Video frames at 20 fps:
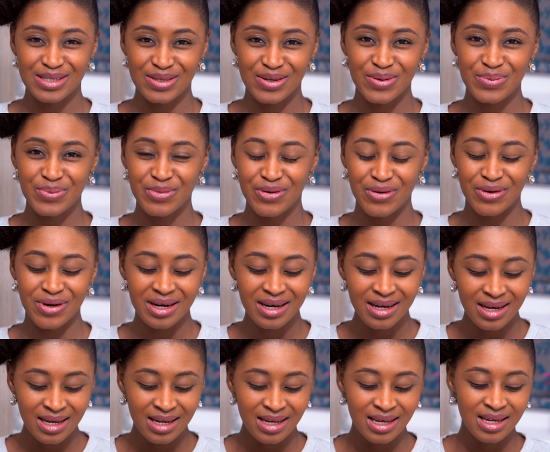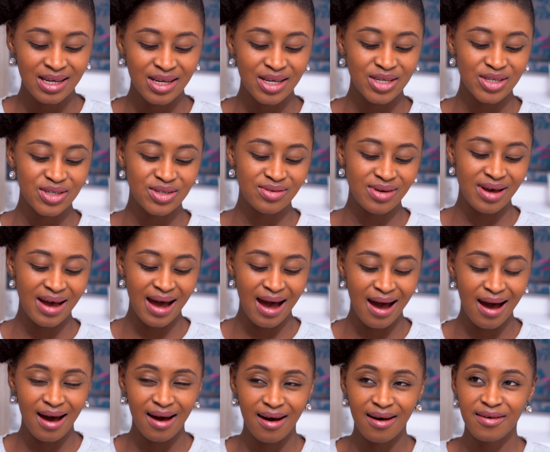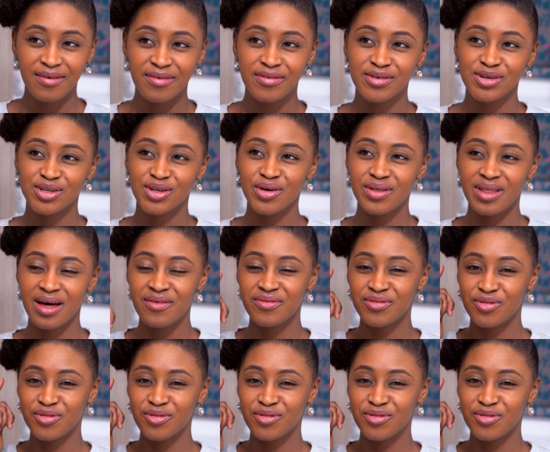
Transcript: no more. You have, that